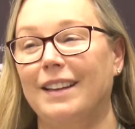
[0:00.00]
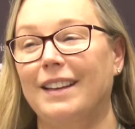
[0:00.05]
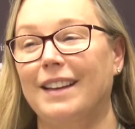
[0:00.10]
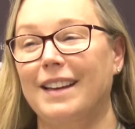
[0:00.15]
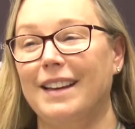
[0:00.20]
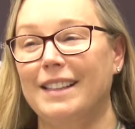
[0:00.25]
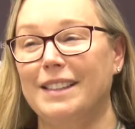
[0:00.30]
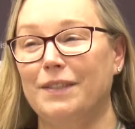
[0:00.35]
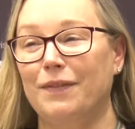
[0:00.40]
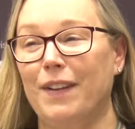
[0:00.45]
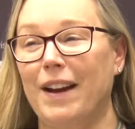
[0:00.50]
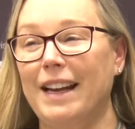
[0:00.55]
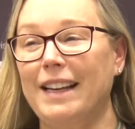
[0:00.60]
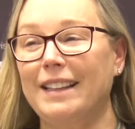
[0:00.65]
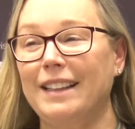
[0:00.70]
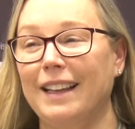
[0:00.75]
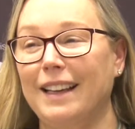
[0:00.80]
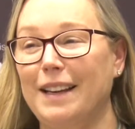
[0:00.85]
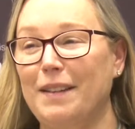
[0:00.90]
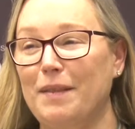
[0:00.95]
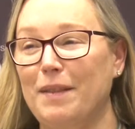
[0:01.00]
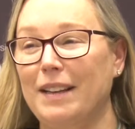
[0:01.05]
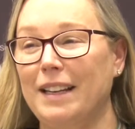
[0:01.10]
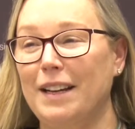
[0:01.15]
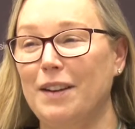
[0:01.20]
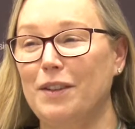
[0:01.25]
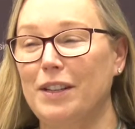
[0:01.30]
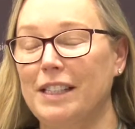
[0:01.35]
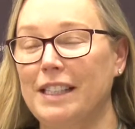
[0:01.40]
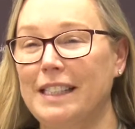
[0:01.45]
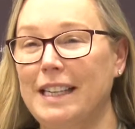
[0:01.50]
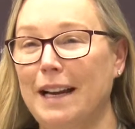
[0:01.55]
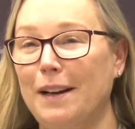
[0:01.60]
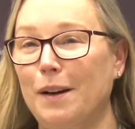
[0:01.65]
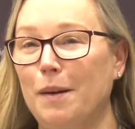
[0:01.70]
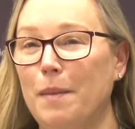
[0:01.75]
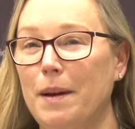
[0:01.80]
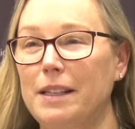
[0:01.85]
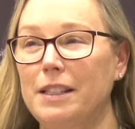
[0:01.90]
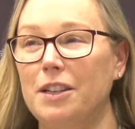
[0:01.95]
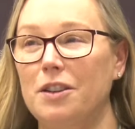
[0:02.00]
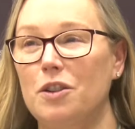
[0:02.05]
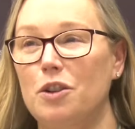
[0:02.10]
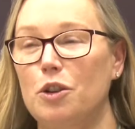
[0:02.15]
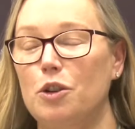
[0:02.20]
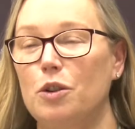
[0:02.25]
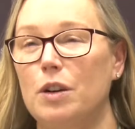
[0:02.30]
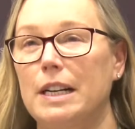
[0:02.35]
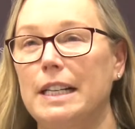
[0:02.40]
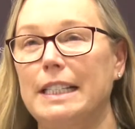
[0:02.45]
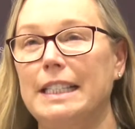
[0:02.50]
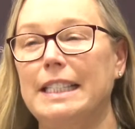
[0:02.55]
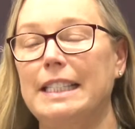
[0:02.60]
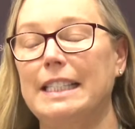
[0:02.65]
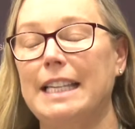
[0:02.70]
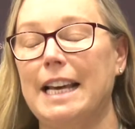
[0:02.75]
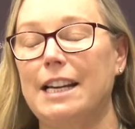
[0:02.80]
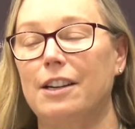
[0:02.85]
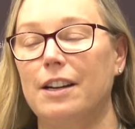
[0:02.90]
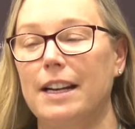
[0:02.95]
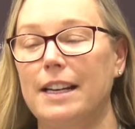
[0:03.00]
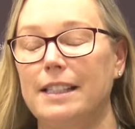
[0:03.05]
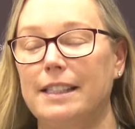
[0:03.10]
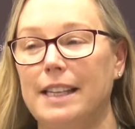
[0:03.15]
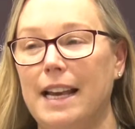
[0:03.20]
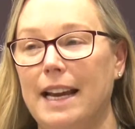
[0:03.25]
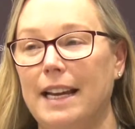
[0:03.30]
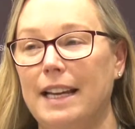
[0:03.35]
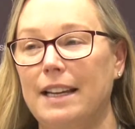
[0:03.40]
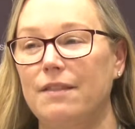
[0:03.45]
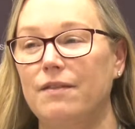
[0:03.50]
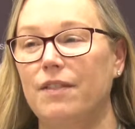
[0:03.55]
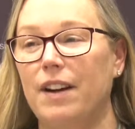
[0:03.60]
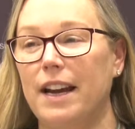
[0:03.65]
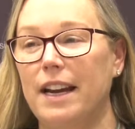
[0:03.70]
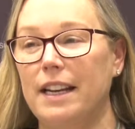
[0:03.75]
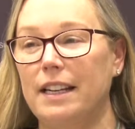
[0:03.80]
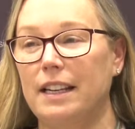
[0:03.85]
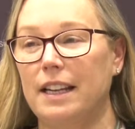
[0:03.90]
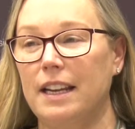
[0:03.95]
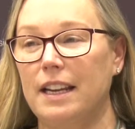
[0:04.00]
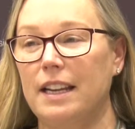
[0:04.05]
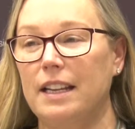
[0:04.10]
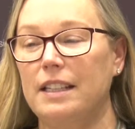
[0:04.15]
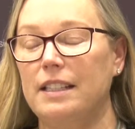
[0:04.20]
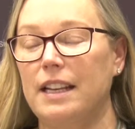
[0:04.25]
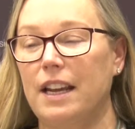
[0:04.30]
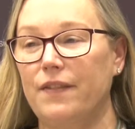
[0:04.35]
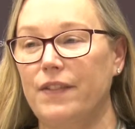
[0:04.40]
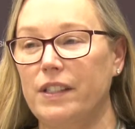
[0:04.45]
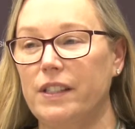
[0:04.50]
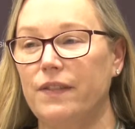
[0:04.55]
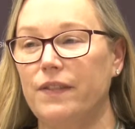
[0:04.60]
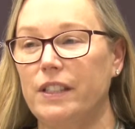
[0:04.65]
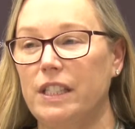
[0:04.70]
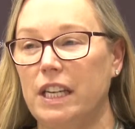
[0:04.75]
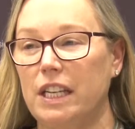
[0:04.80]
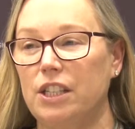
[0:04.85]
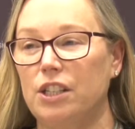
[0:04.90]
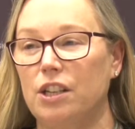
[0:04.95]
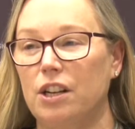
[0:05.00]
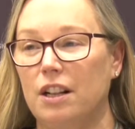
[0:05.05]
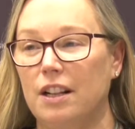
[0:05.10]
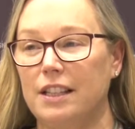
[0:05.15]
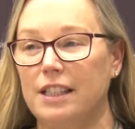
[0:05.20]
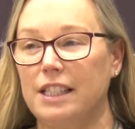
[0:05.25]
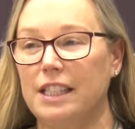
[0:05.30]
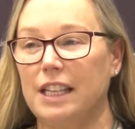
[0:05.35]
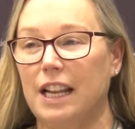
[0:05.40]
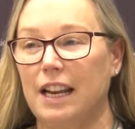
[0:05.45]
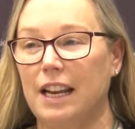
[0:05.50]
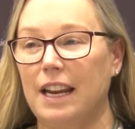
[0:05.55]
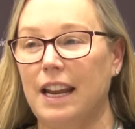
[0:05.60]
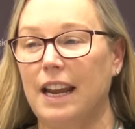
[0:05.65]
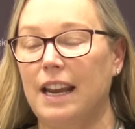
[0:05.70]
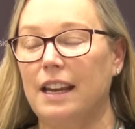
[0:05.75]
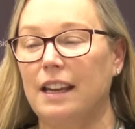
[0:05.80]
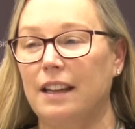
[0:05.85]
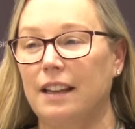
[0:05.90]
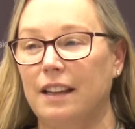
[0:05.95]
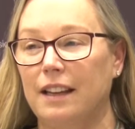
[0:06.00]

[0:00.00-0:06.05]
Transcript: Yes, finally. We go to Sacramento on Saturday, Sac Invite, and Davis Invitational on Sunday.